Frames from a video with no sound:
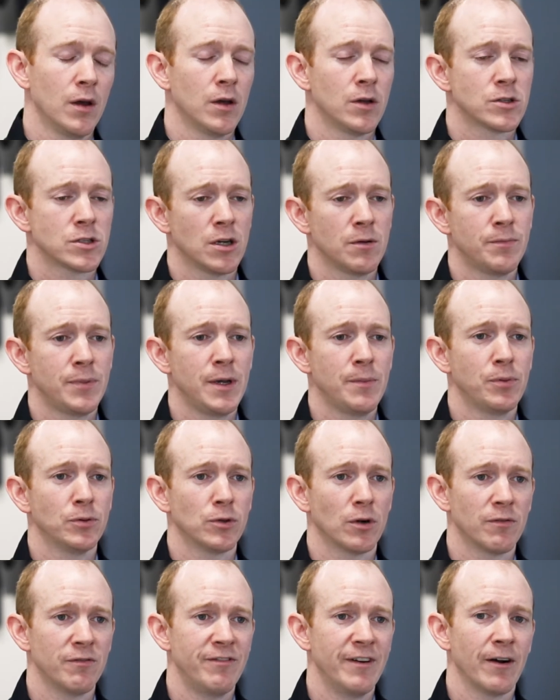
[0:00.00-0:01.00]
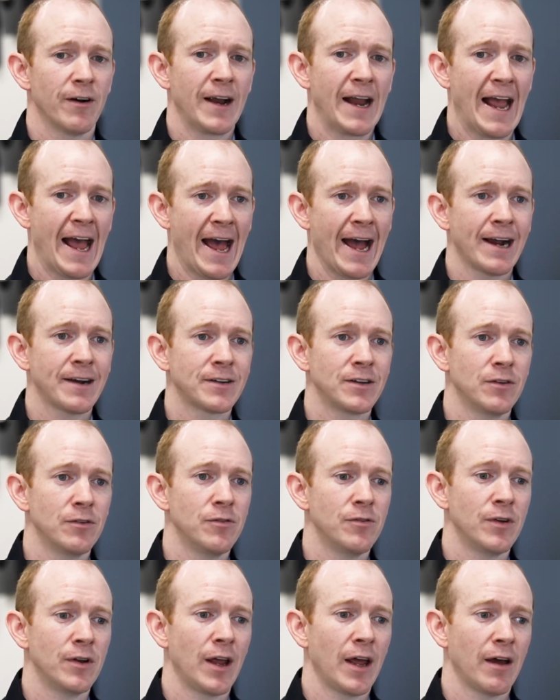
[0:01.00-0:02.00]
Some people are very
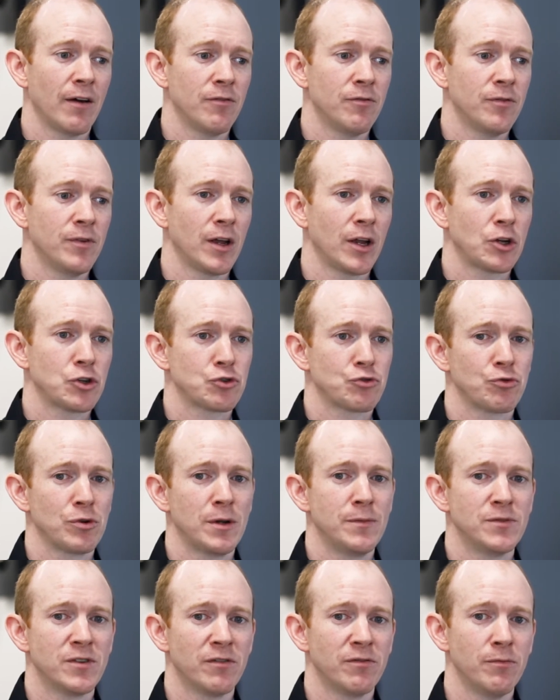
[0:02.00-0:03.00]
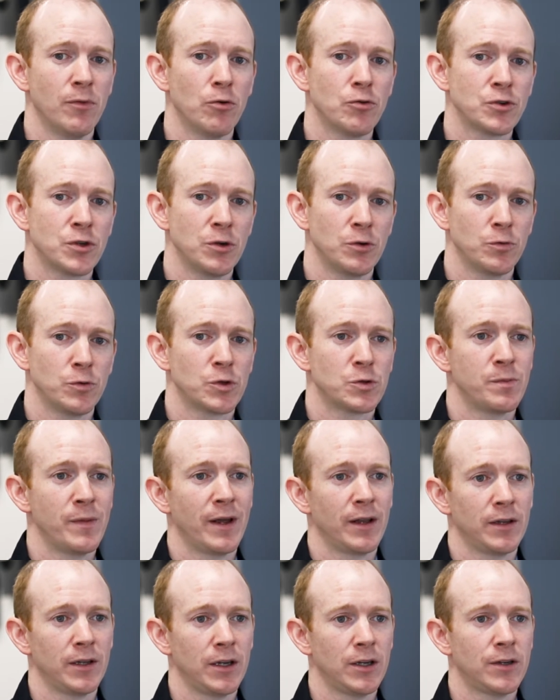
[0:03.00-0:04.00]
active and have extremes of motion which
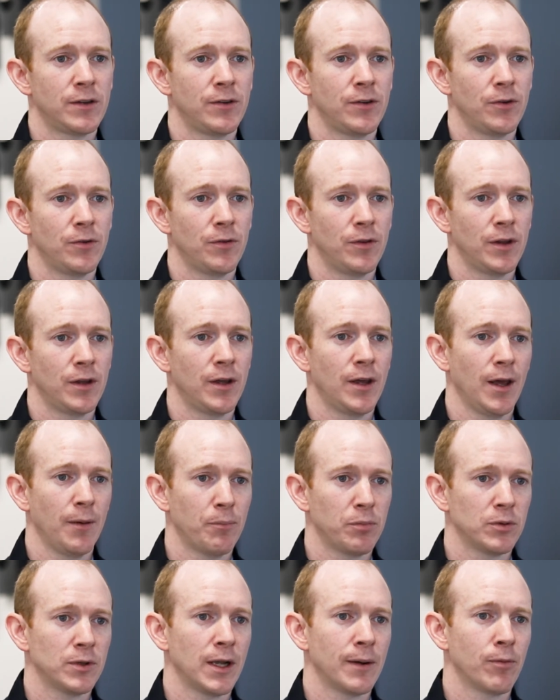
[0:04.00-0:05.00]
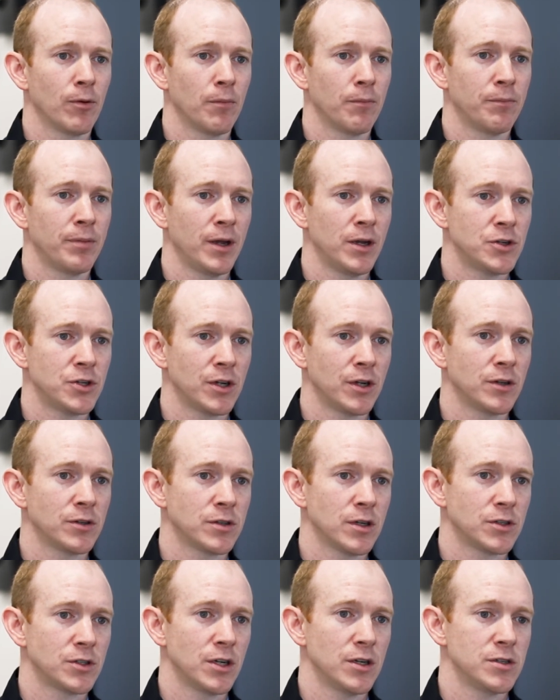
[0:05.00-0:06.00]
may lead to the hip labrum pinching,
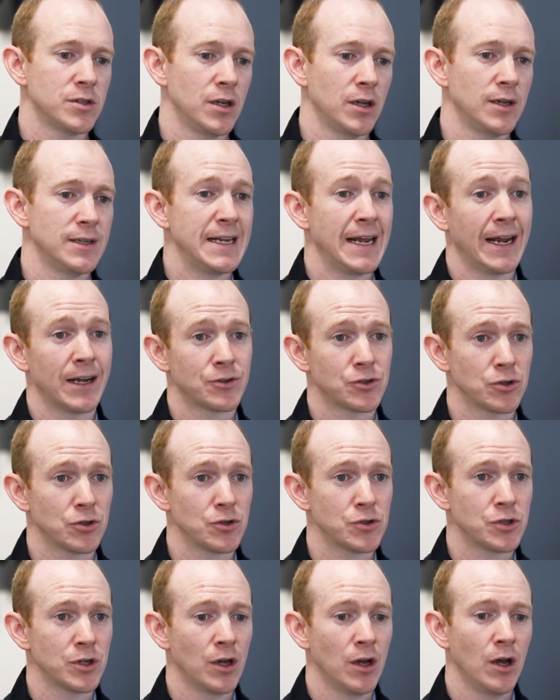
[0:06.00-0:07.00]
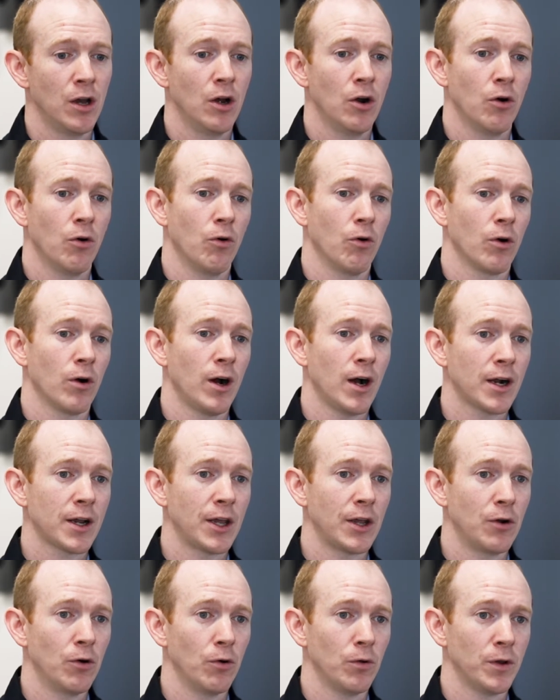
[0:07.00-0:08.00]
such as in dancers or
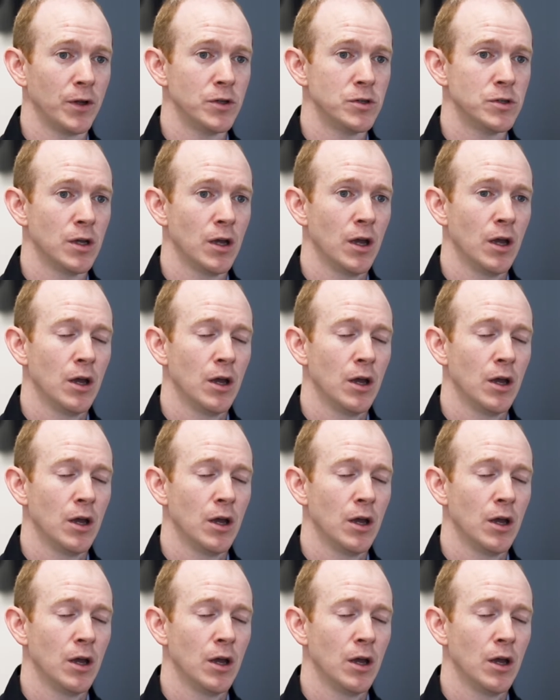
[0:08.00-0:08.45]
hockey goalies,